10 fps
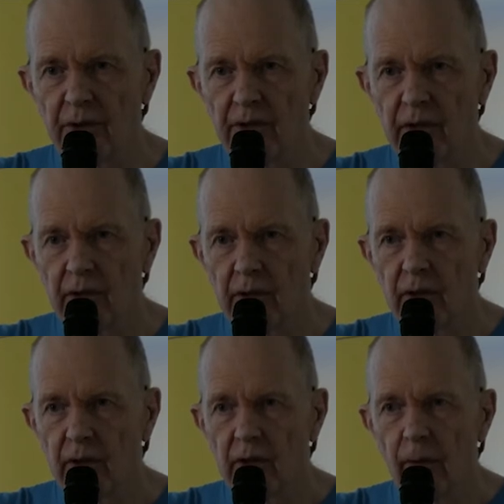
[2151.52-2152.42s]
anything
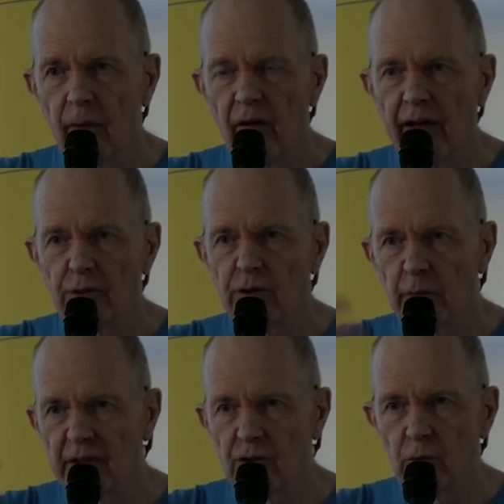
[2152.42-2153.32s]
and you can
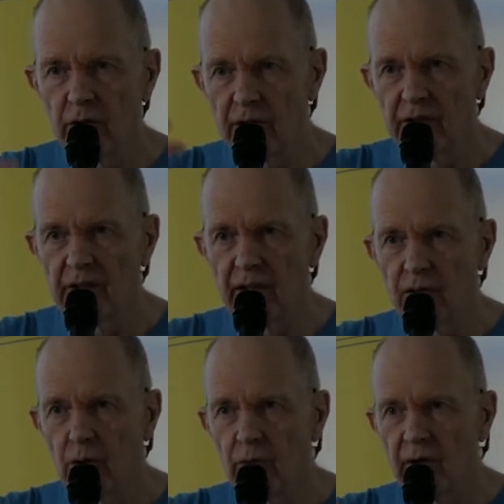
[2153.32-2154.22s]
begin to work and then
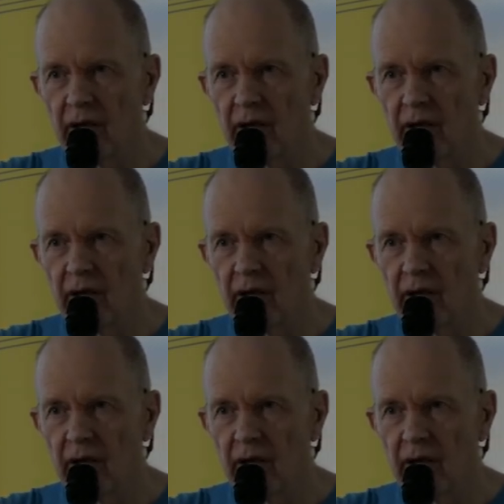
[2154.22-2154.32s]
go